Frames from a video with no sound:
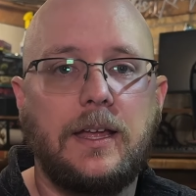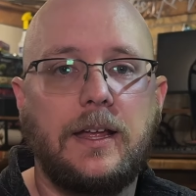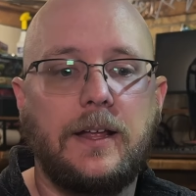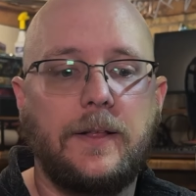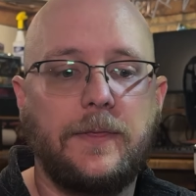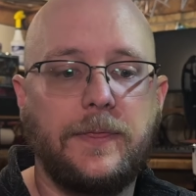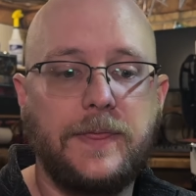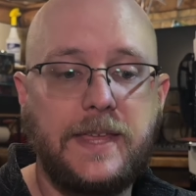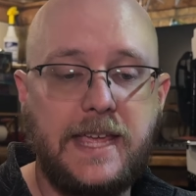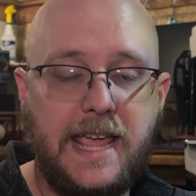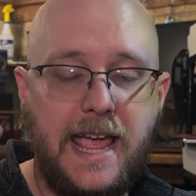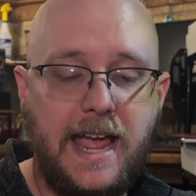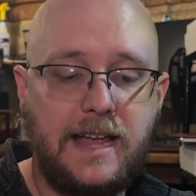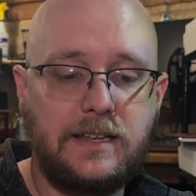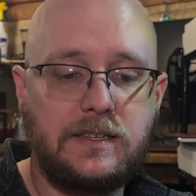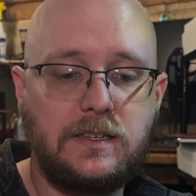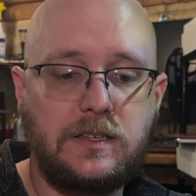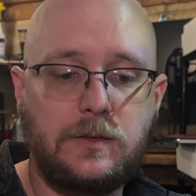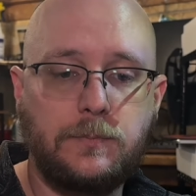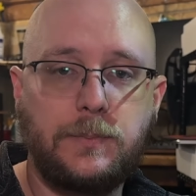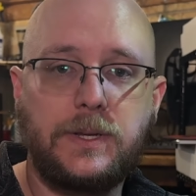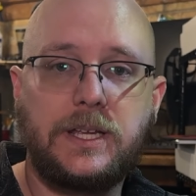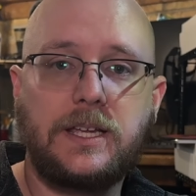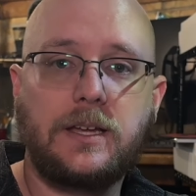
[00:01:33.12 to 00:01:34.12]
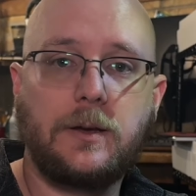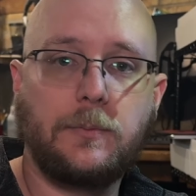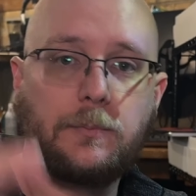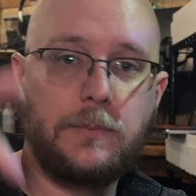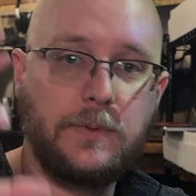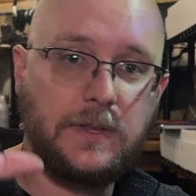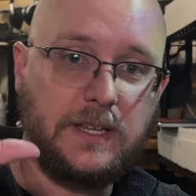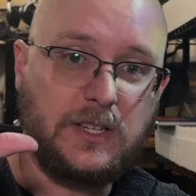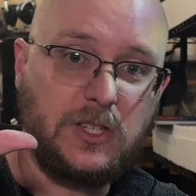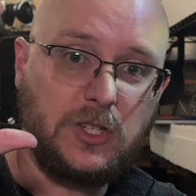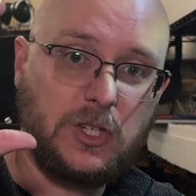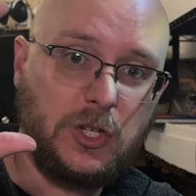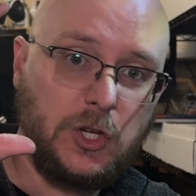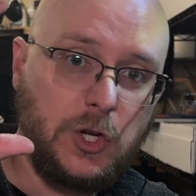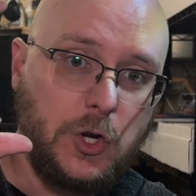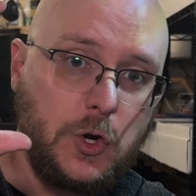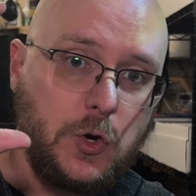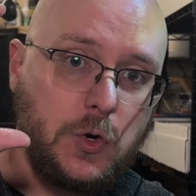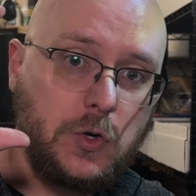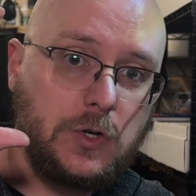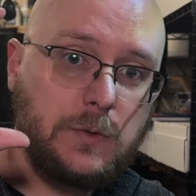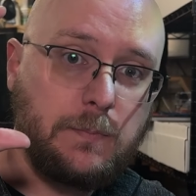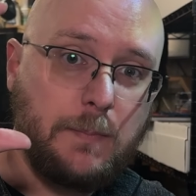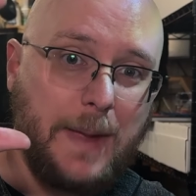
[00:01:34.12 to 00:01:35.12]
the S has become this
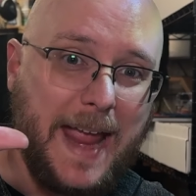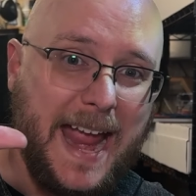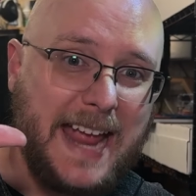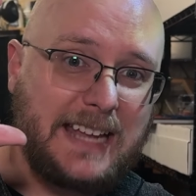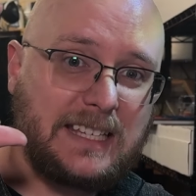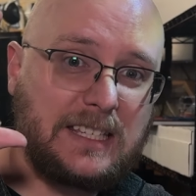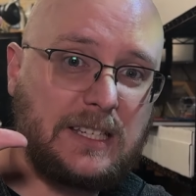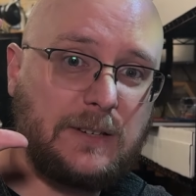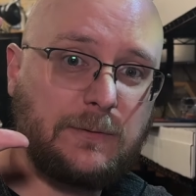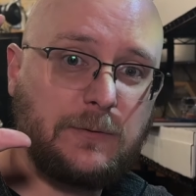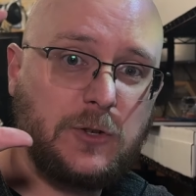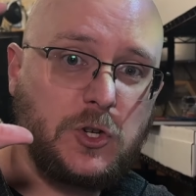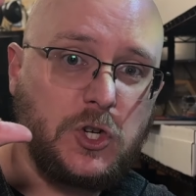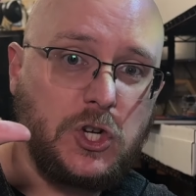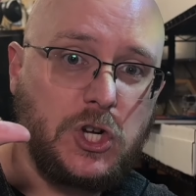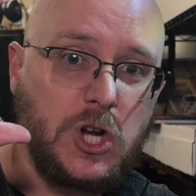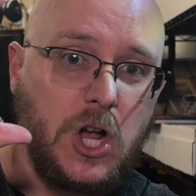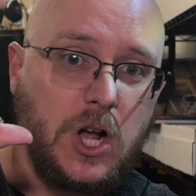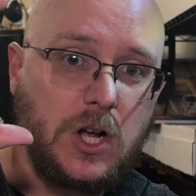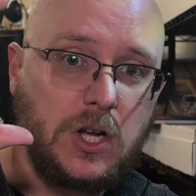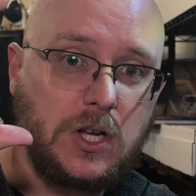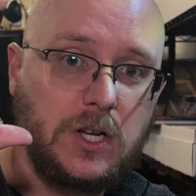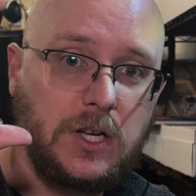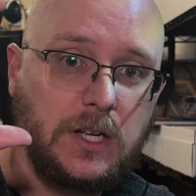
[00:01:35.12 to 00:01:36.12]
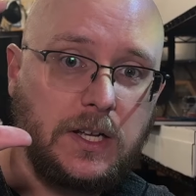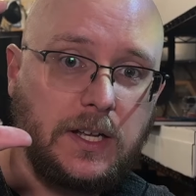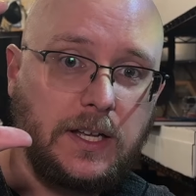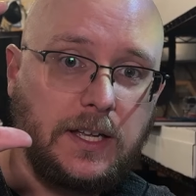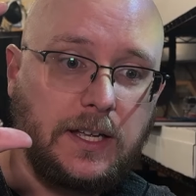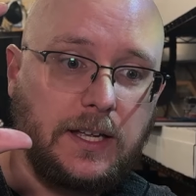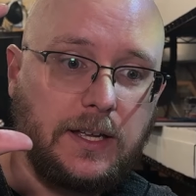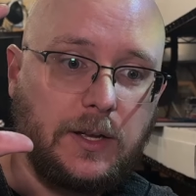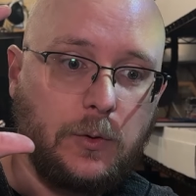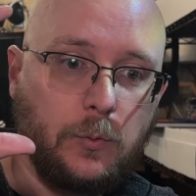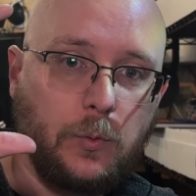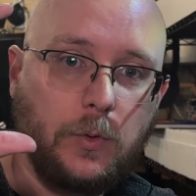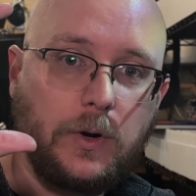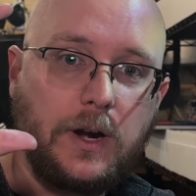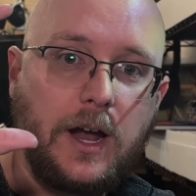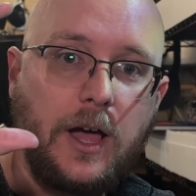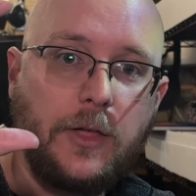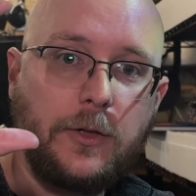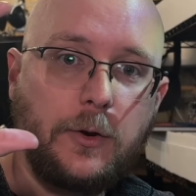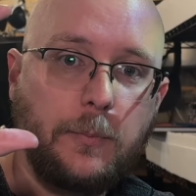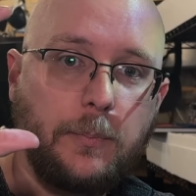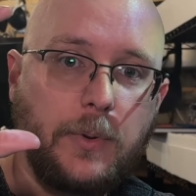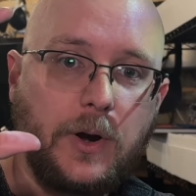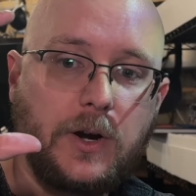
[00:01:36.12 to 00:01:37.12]
huge, massive chunk where
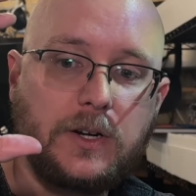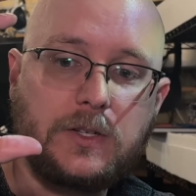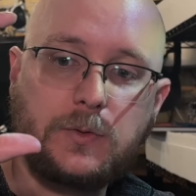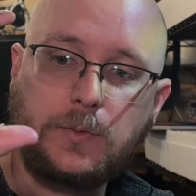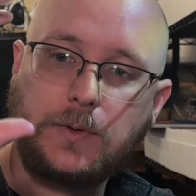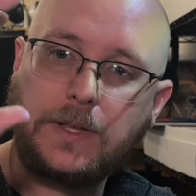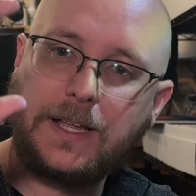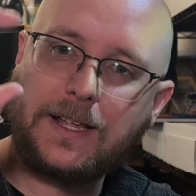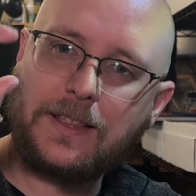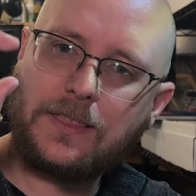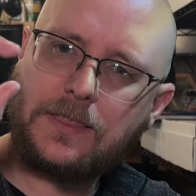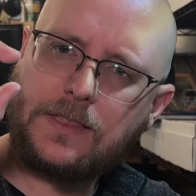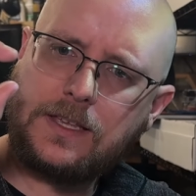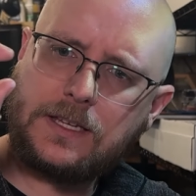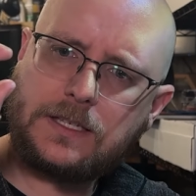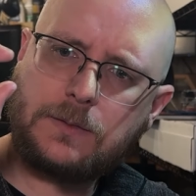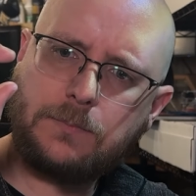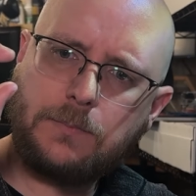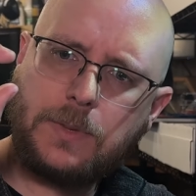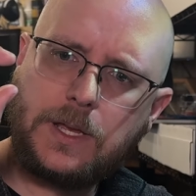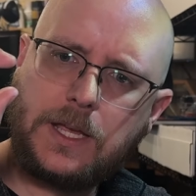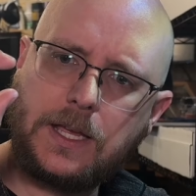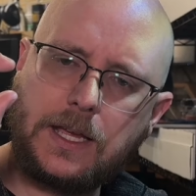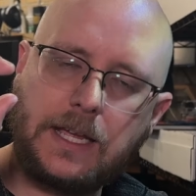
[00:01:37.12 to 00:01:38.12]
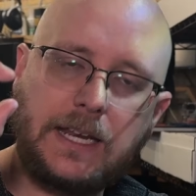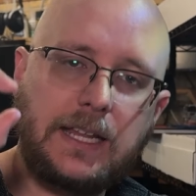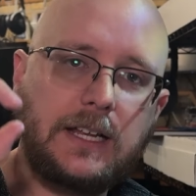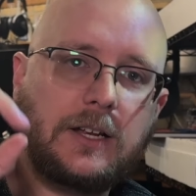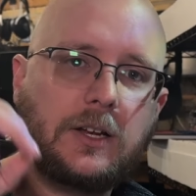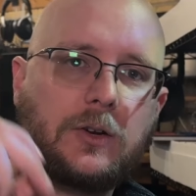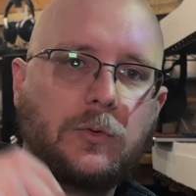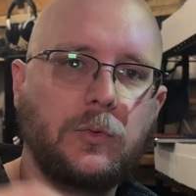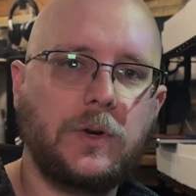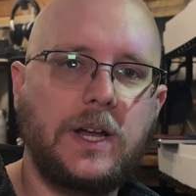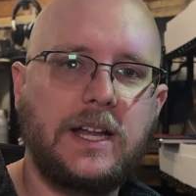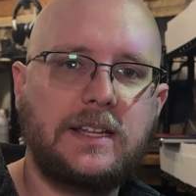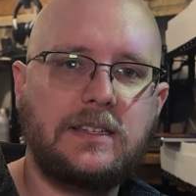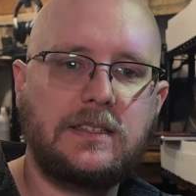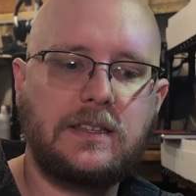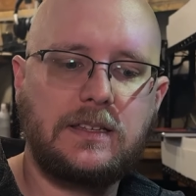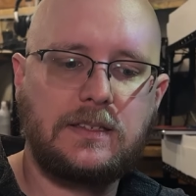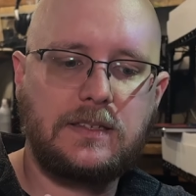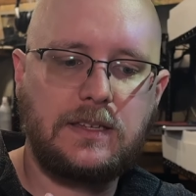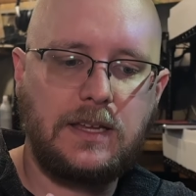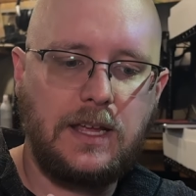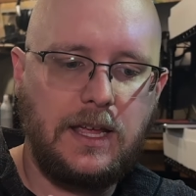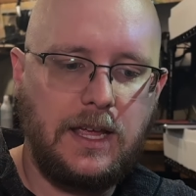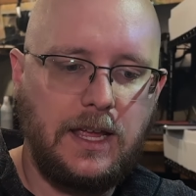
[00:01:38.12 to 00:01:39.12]
other parts were like this big, and it creates
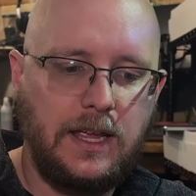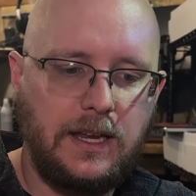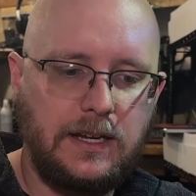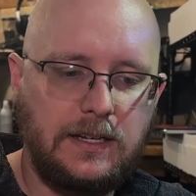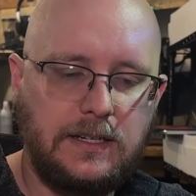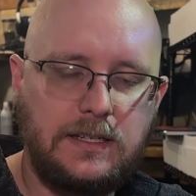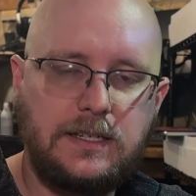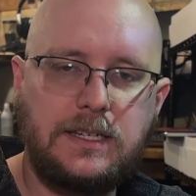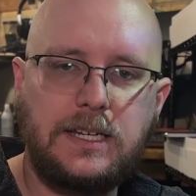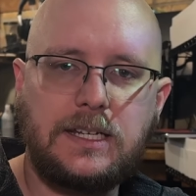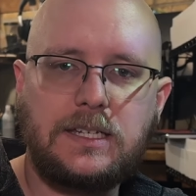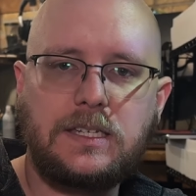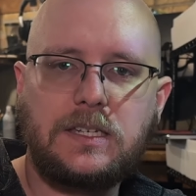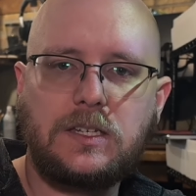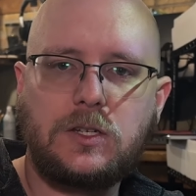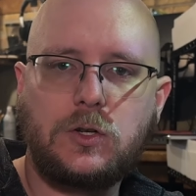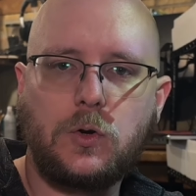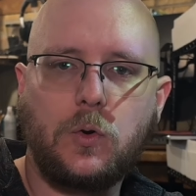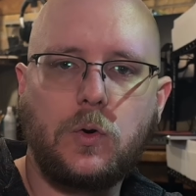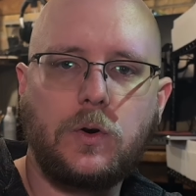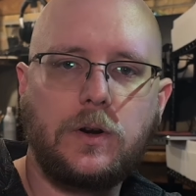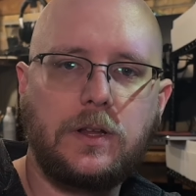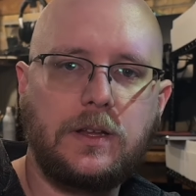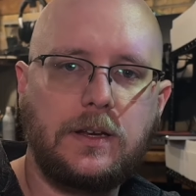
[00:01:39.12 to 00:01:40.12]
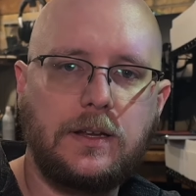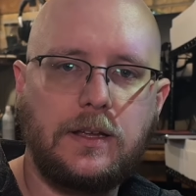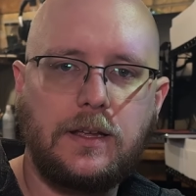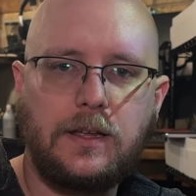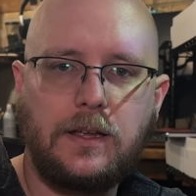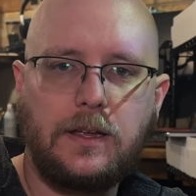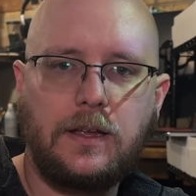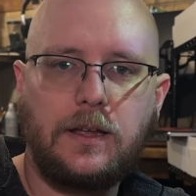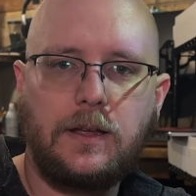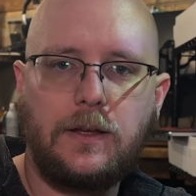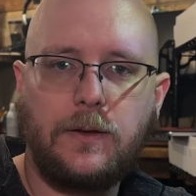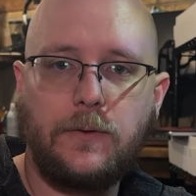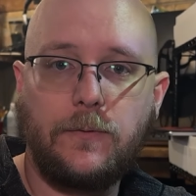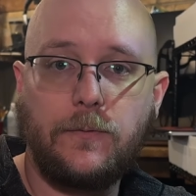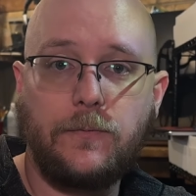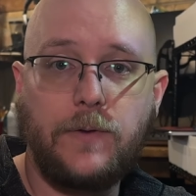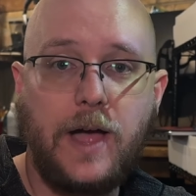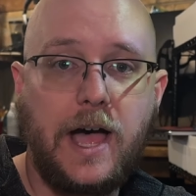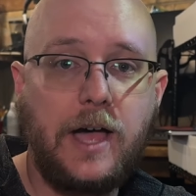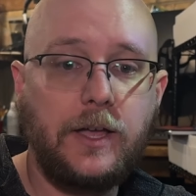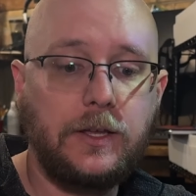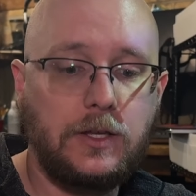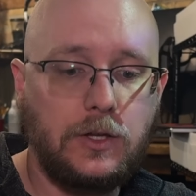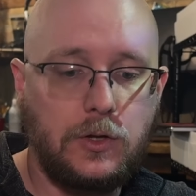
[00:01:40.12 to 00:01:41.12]
this distorted
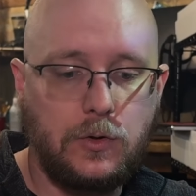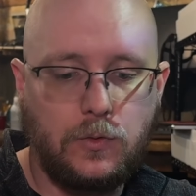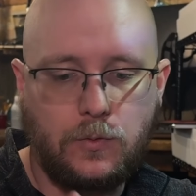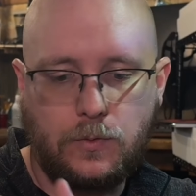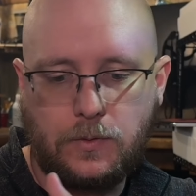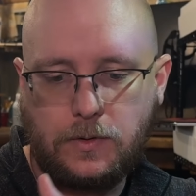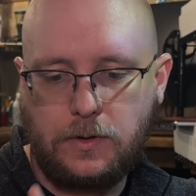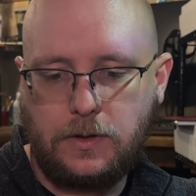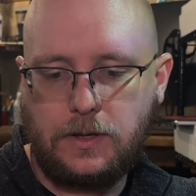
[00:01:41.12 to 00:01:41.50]
value